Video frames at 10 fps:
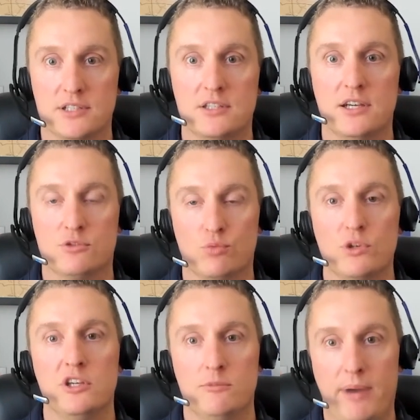It's
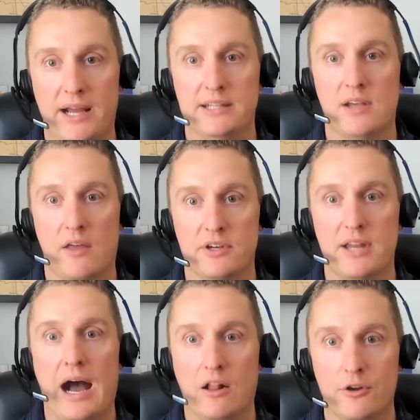really pennies on the
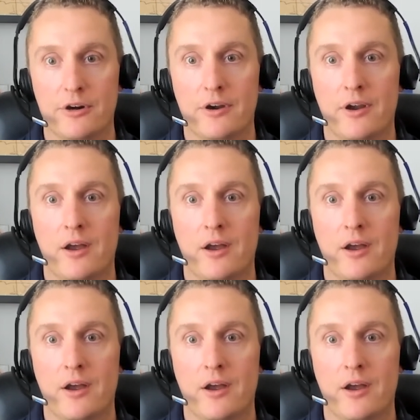dollar